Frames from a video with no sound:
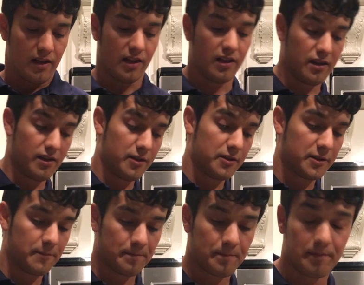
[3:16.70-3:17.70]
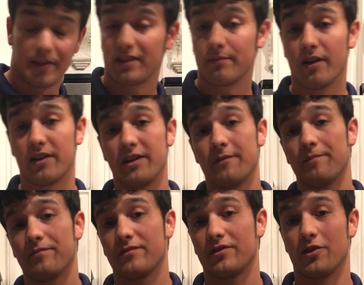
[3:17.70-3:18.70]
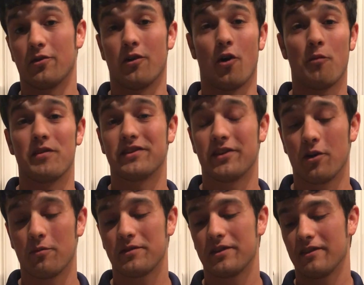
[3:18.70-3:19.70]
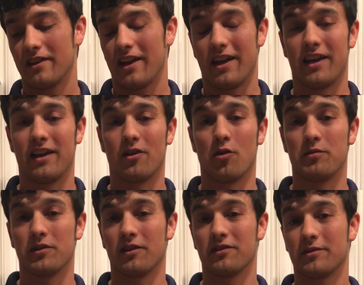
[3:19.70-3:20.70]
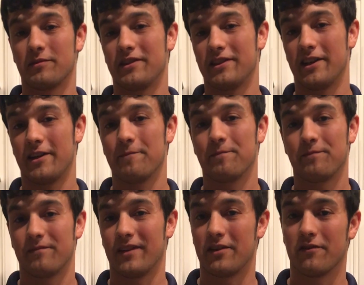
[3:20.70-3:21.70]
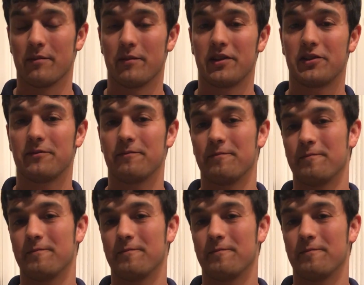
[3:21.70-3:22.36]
And that's about it. So I hope this helped and hope you learned something today. Thank you very much.